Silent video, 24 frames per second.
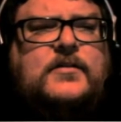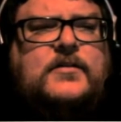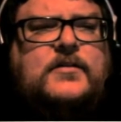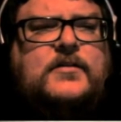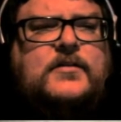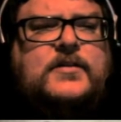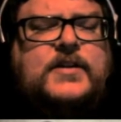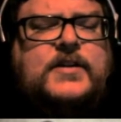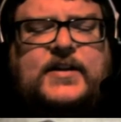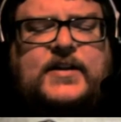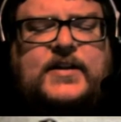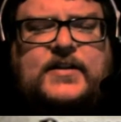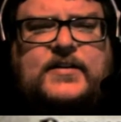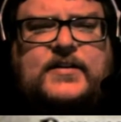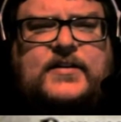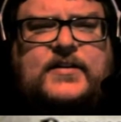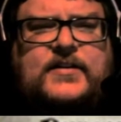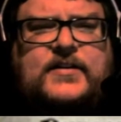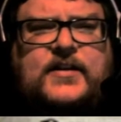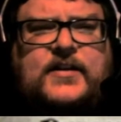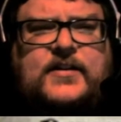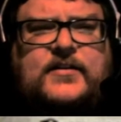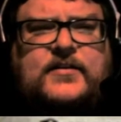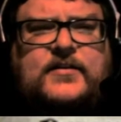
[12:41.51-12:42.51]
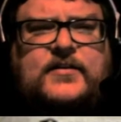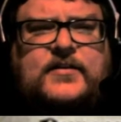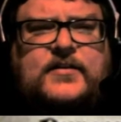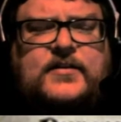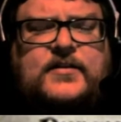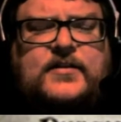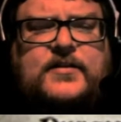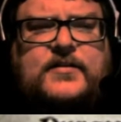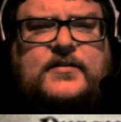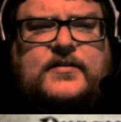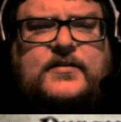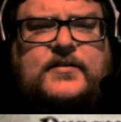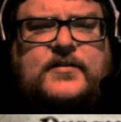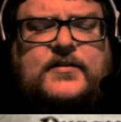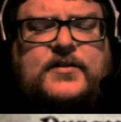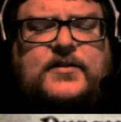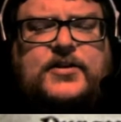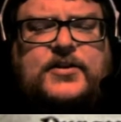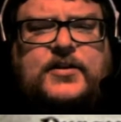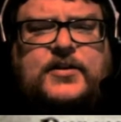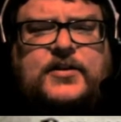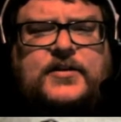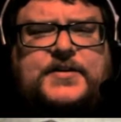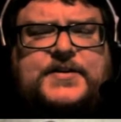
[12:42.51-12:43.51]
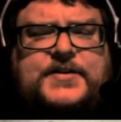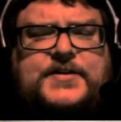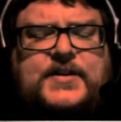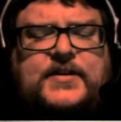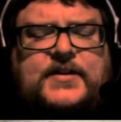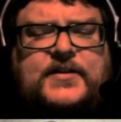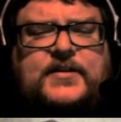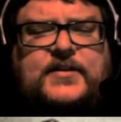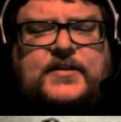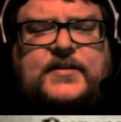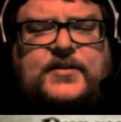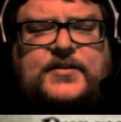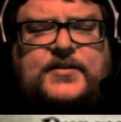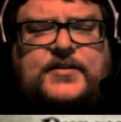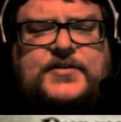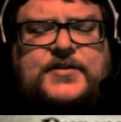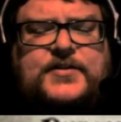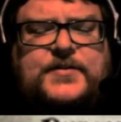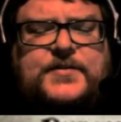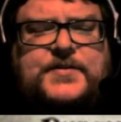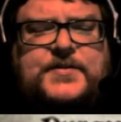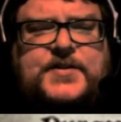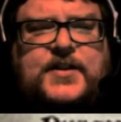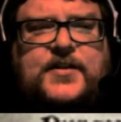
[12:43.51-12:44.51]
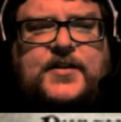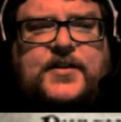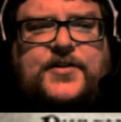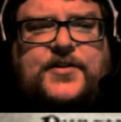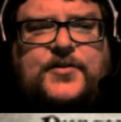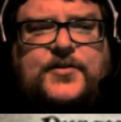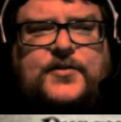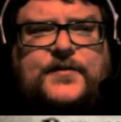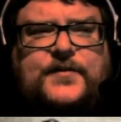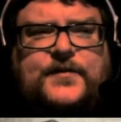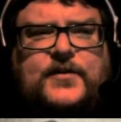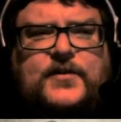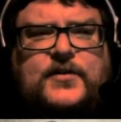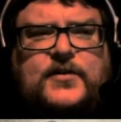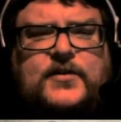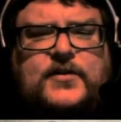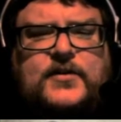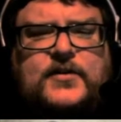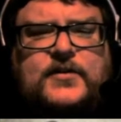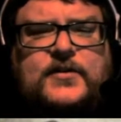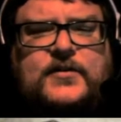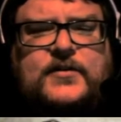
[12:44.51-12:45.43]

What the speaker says: Did the girl said the nursery was on the third floor?